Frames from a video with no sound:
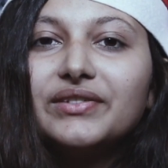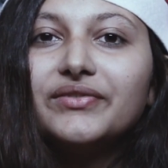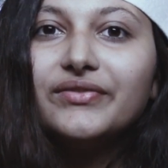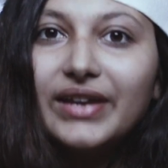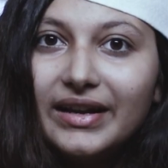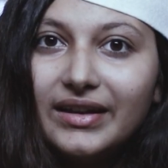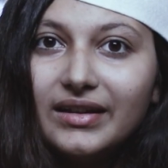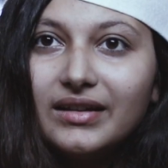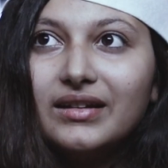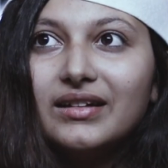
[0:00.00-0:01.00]
it's
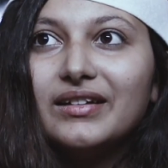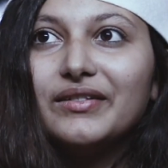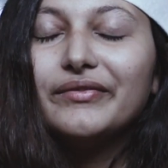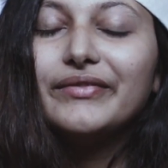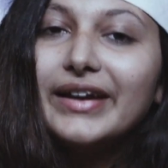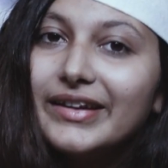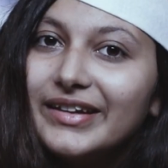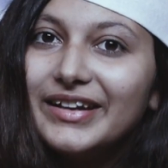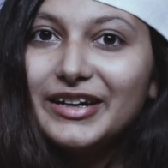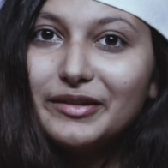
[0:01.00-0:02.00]
very
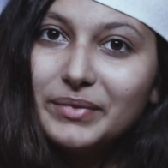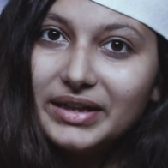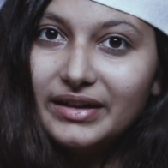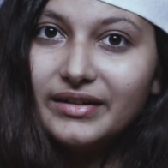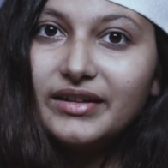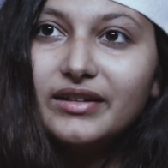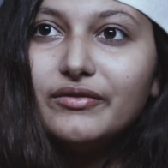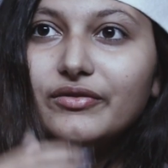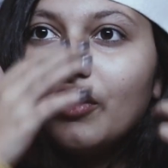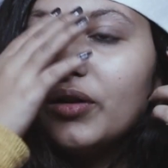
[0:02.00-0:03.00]

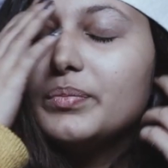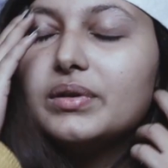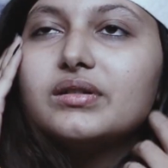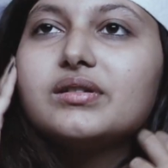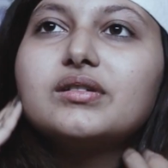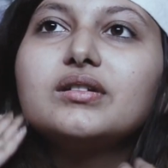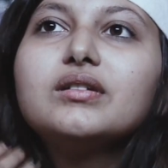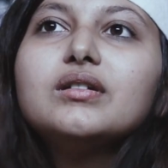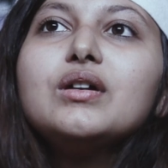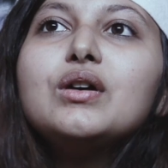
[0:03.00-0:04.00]
intimidating for a
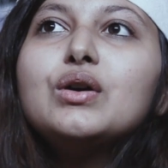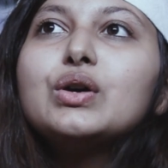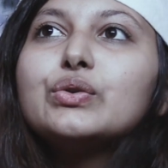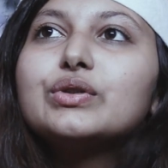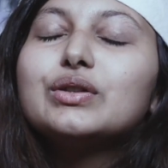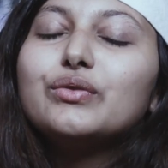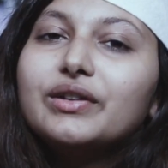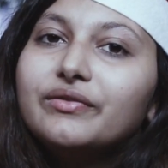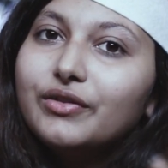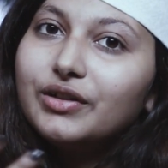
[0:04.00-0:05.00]
person who is
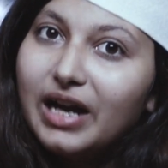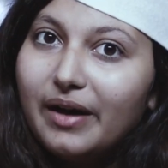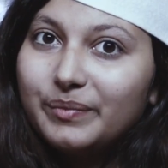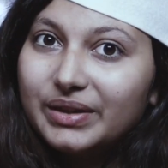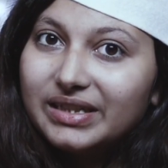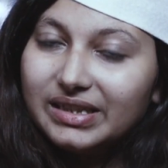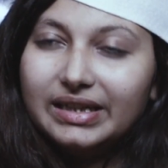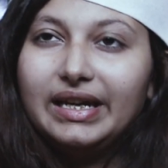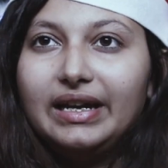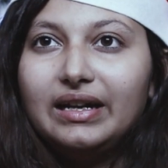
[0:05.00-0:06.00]
looking for
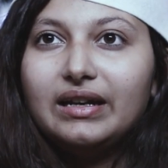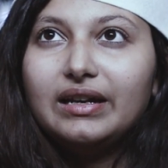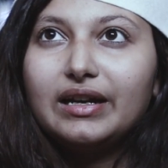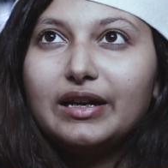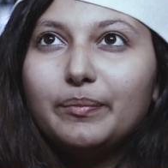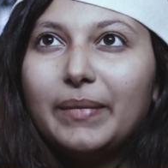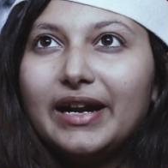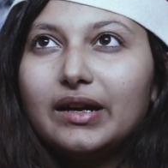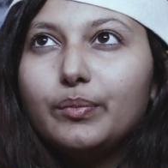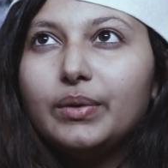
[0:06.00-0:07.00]
calmness. Again, it
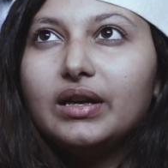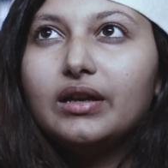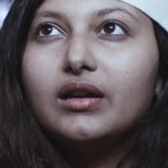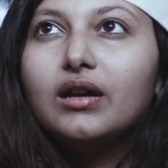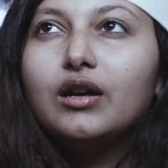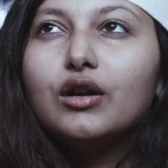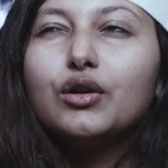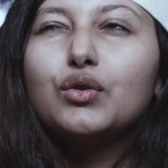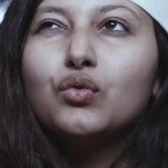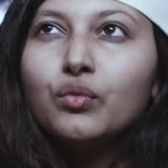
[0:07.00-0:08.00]
might be
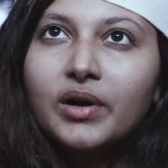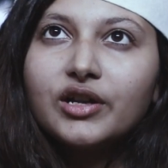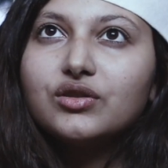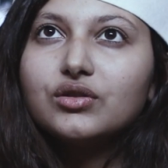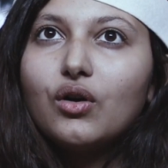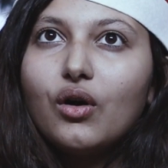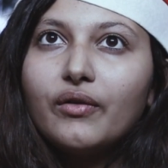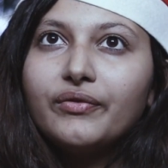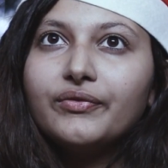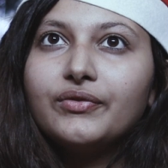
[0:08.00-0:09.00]
too much
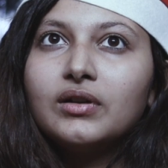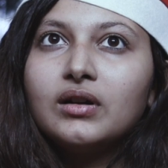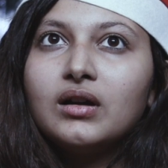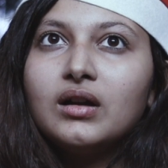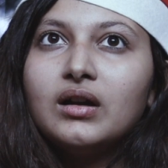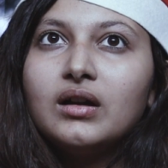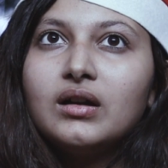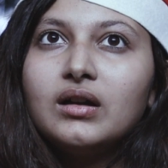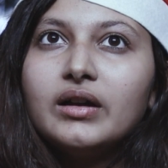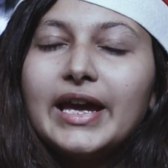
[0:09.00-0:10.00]
of
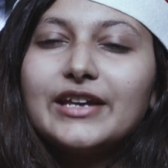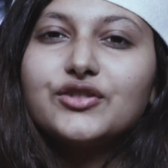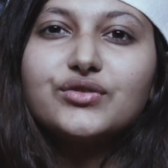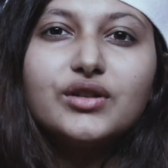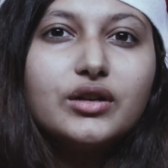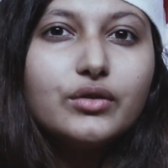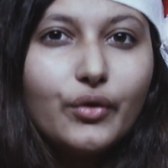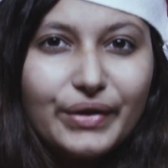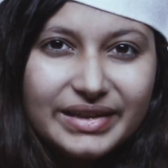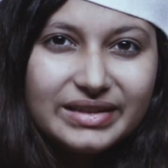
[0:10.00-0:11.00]
extra
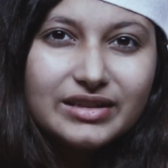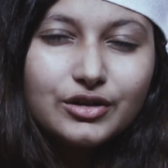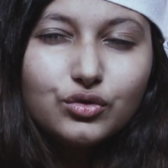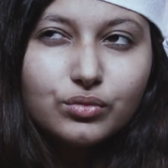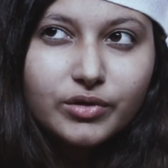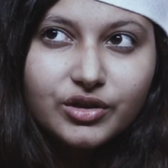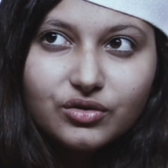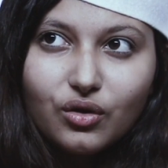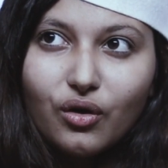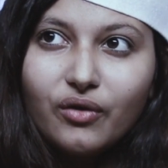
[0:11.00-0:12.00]
noise and too
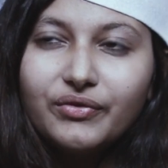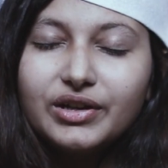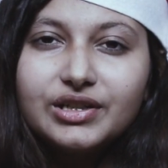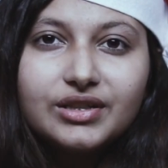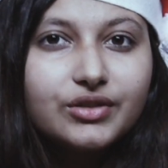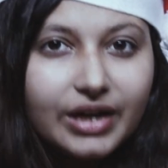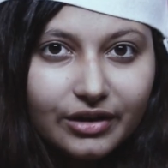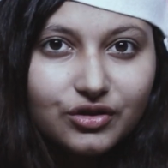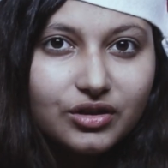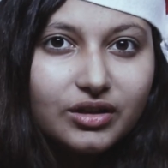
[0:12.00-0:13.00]
much of a
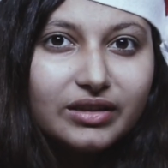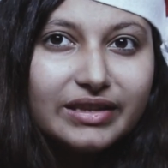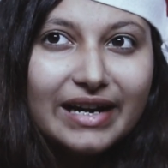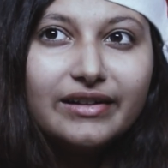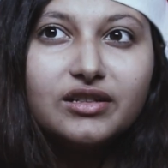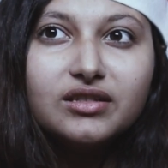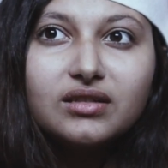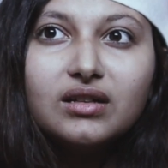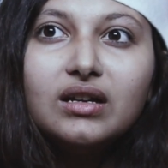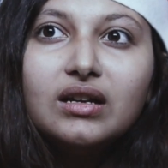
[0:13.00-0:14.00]
distraction that
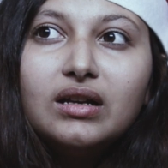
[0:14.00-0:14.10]
is